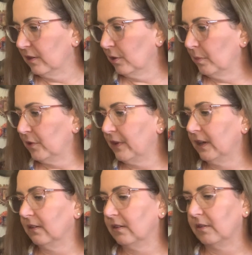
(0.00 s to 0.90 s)
Her
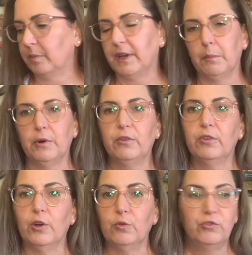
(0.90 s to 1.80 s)
birthday is in September,
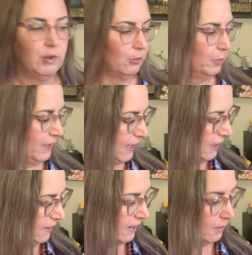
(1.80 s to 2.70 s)
so she will be
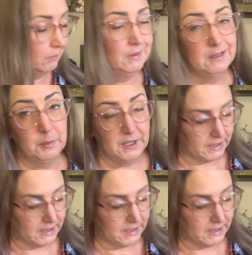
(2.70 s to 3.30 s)
getting them a little bit